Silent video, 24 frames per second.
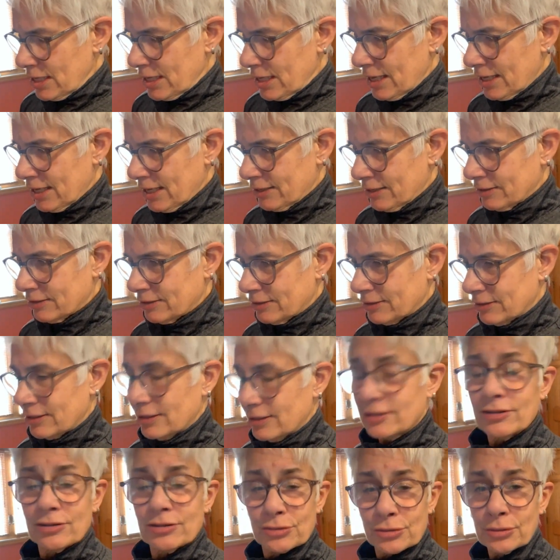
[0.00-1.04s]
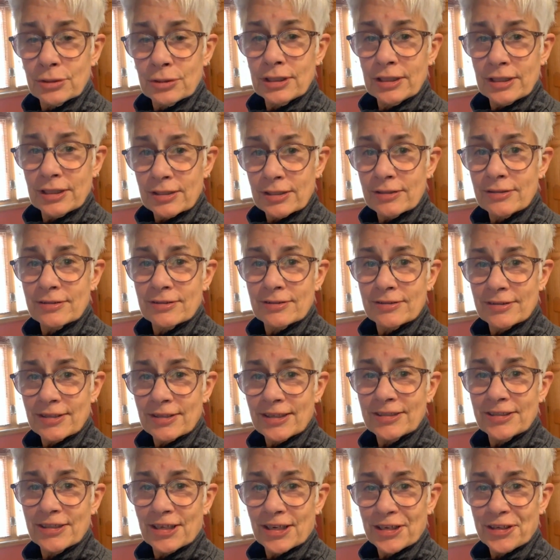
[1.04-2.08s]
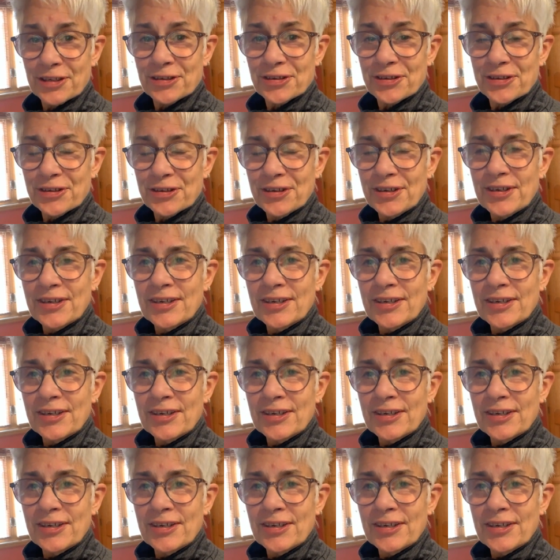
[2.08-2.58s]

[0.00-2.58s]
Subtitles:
and it truly is a diner.